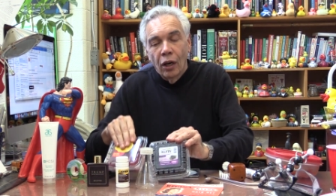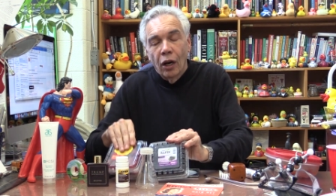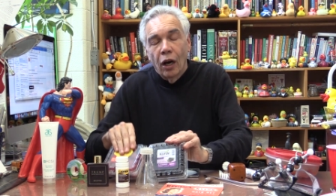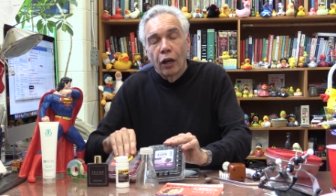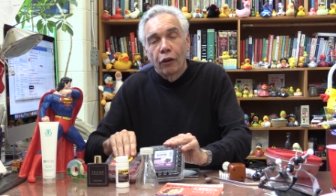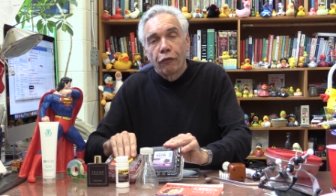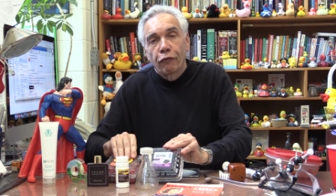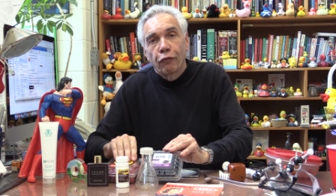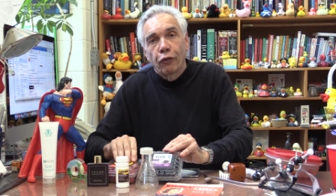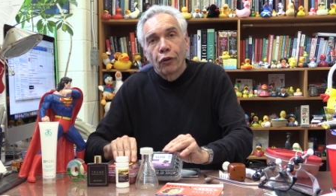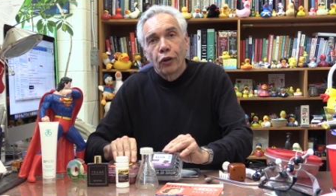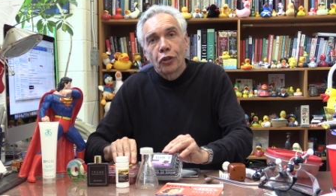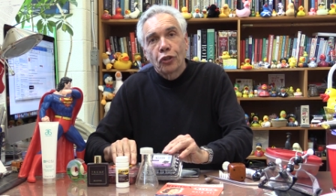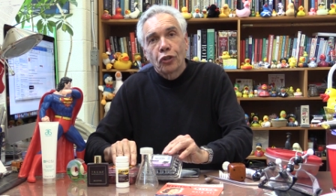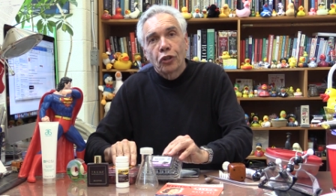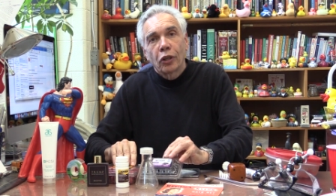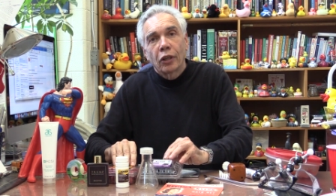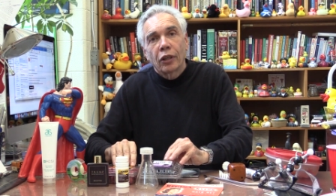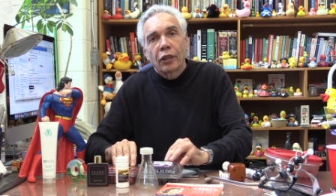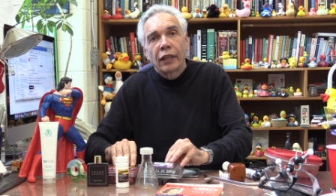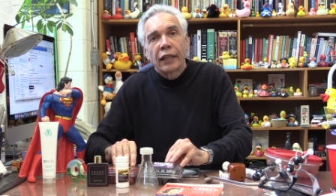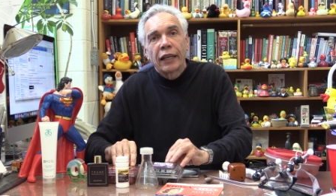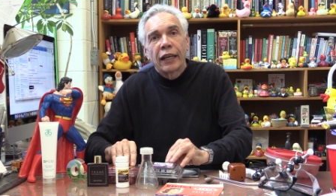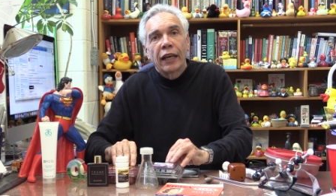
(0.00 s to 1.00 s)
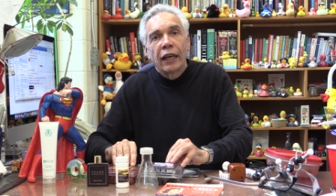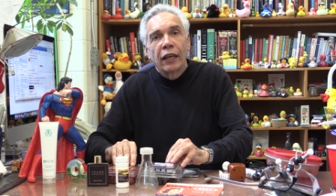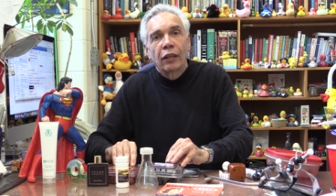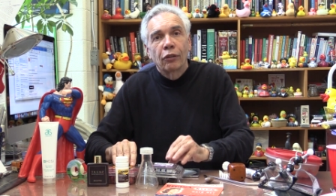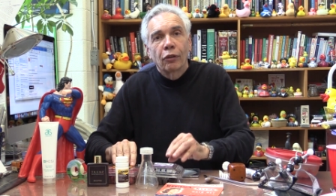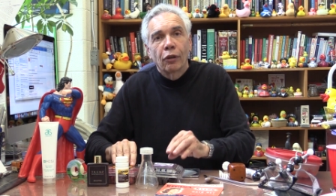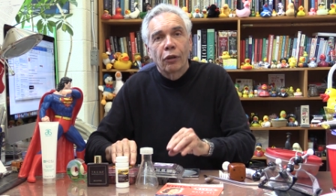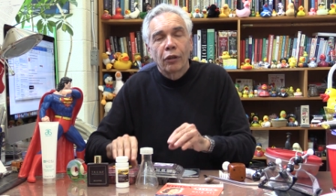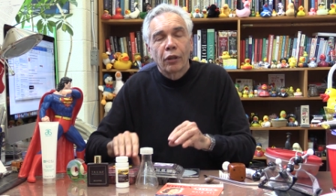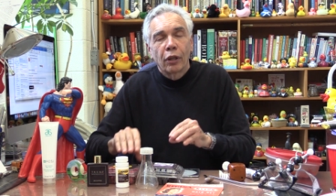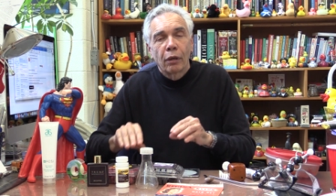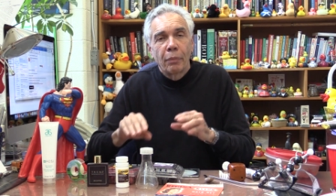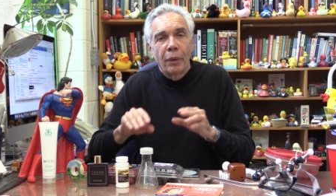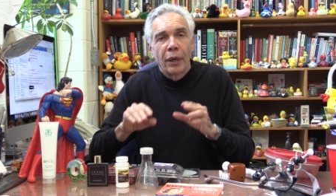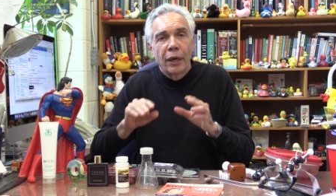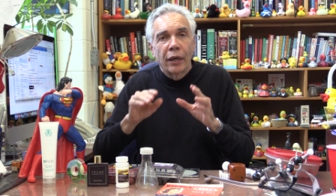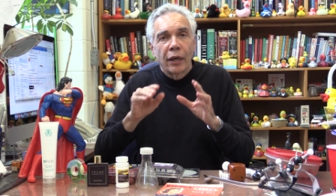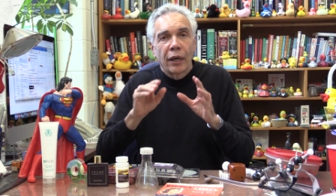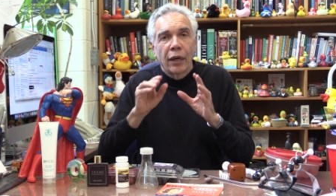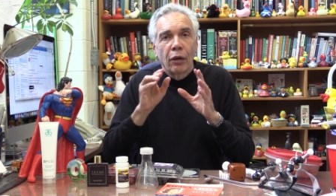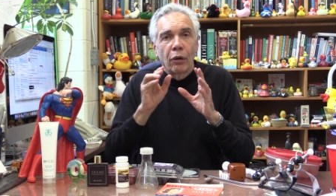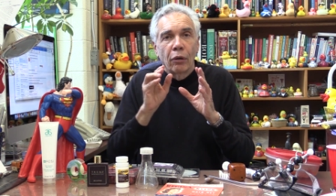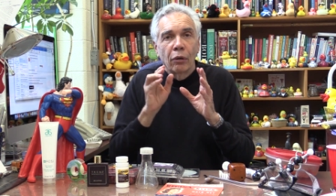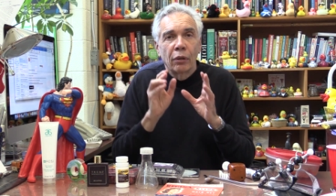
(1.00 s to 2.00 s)
Unfortunately, in North
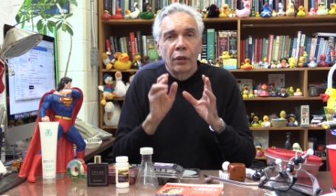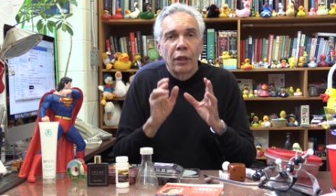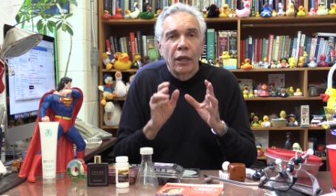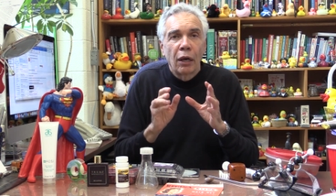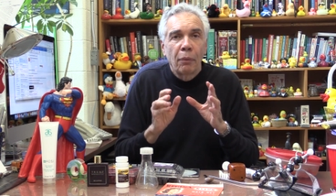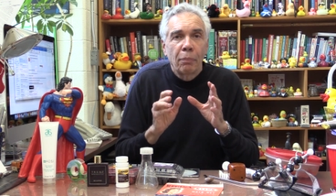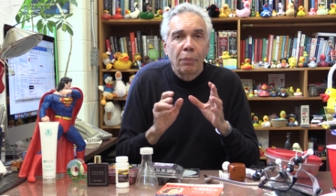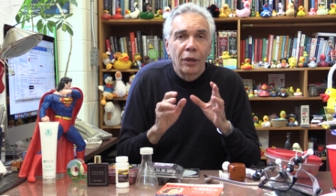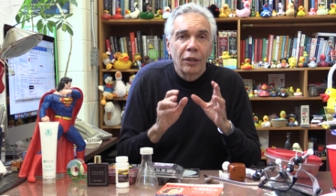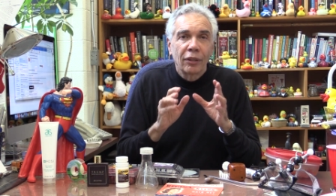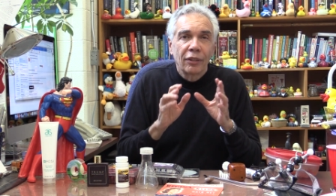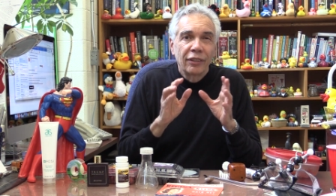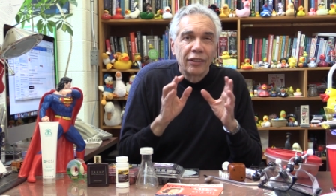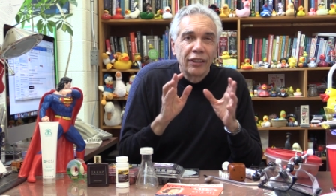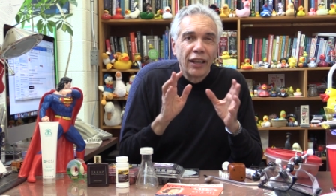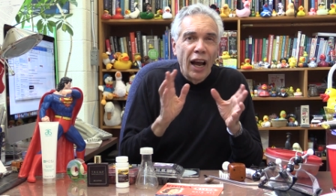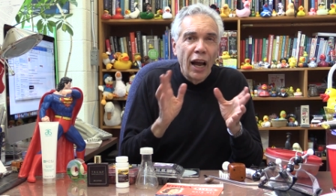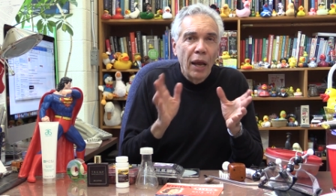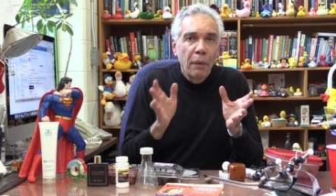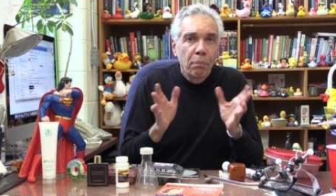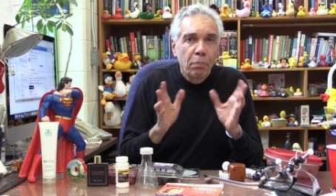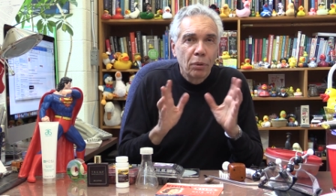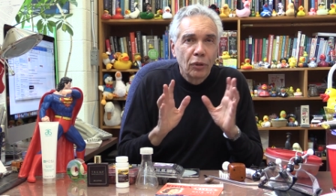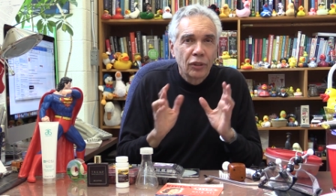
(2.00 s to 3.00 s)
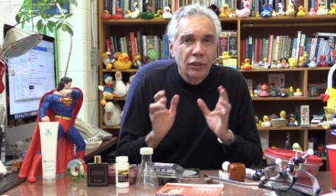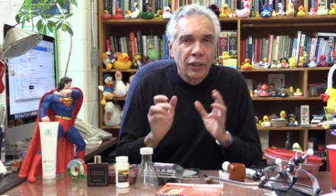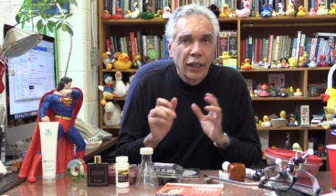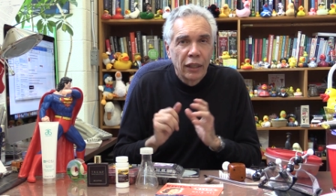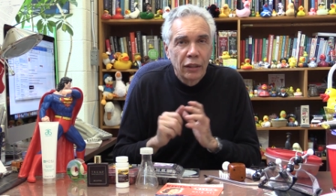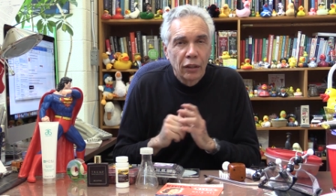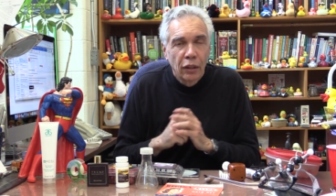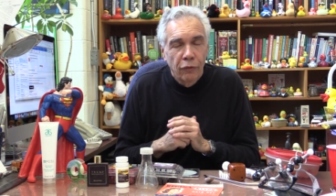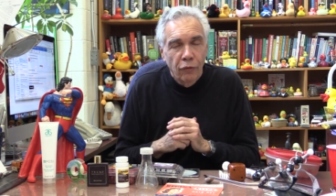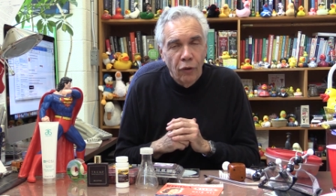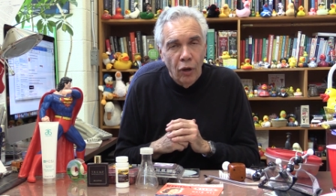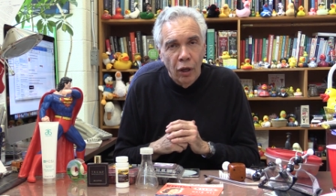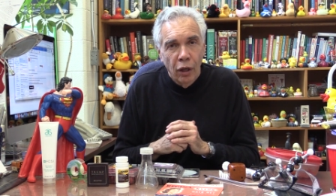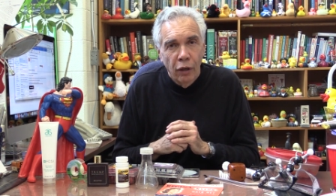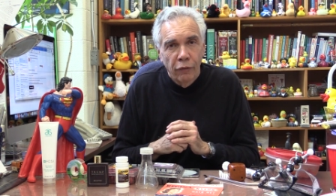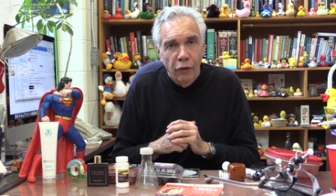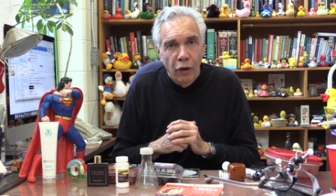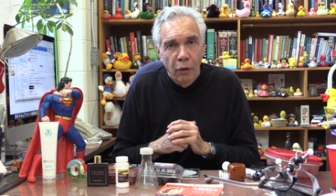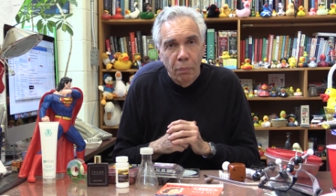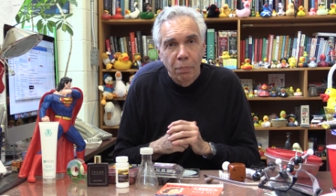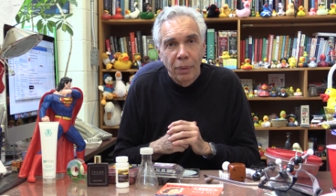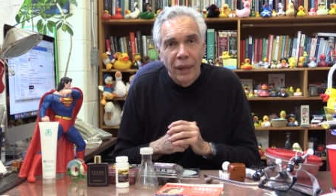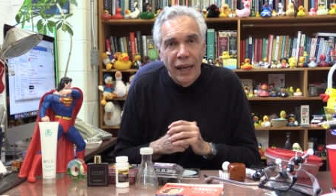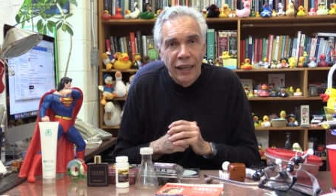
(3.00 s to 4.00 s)
America, only about 9% of all of
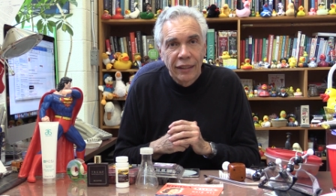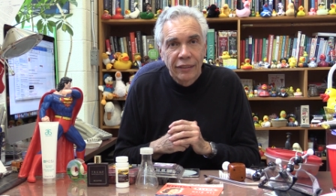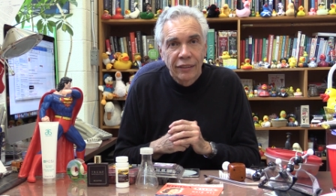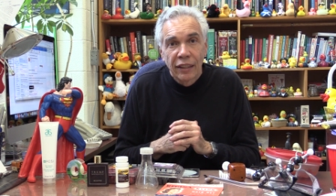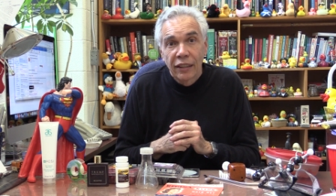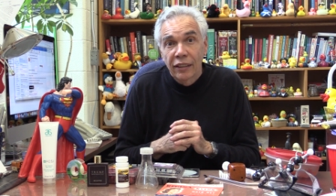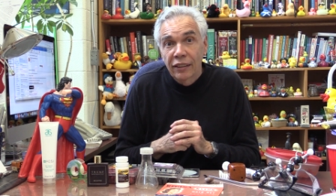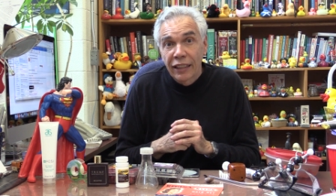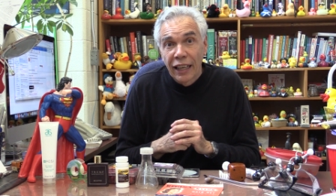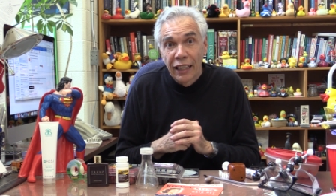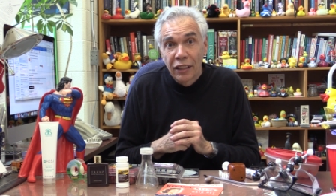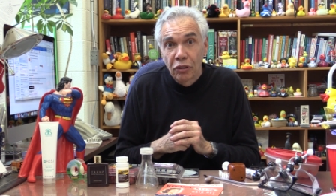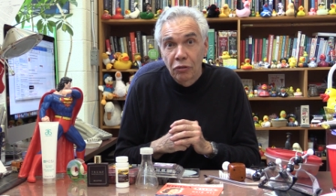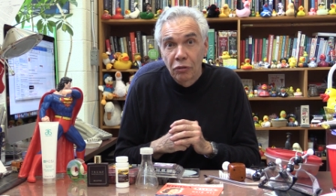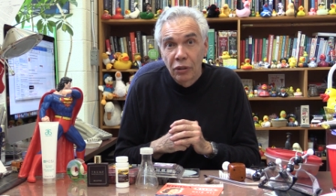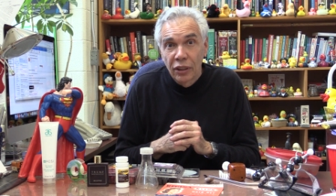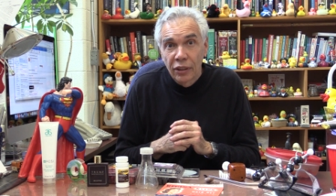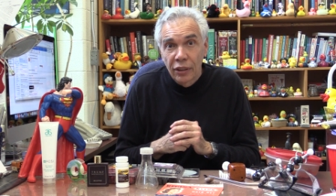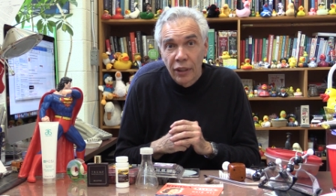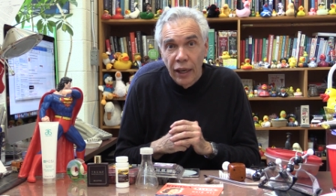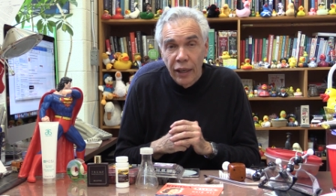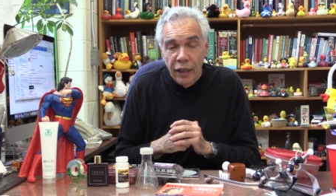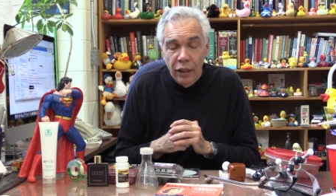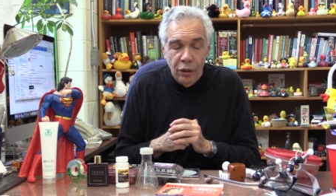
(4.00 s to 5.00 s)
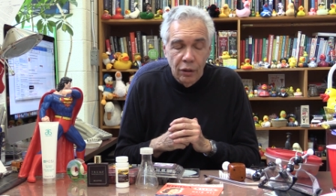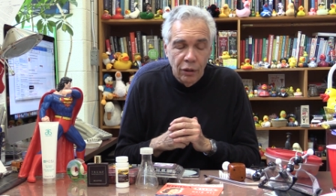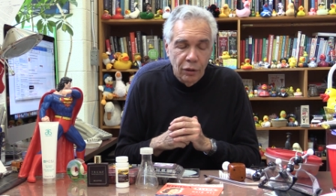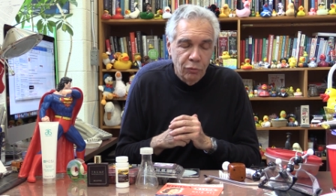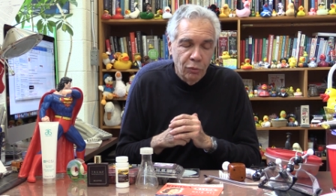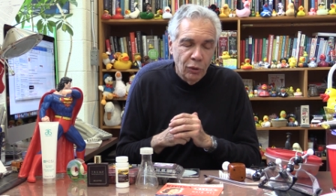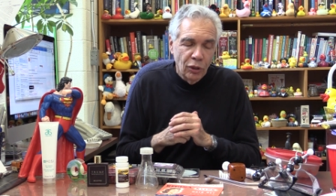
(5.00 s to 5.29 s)
our plastics gets recycled.